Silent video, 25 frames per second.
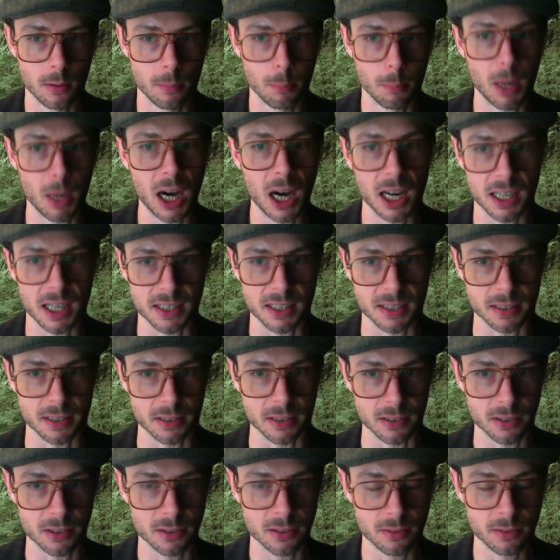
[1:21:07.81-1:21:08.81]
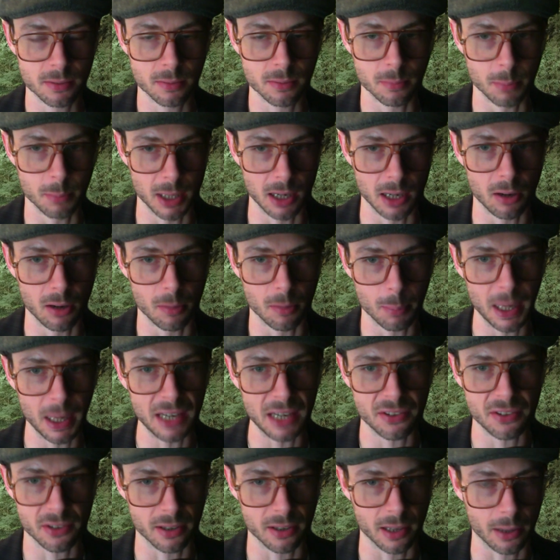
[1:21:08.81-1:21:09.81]
moccasins made out of
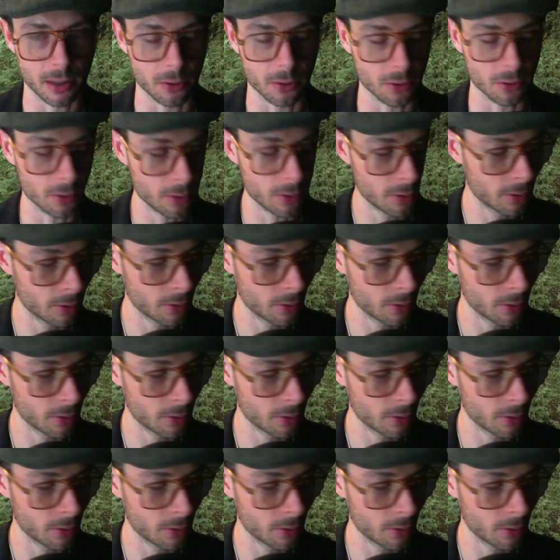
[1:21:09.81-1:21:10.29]
bison leather,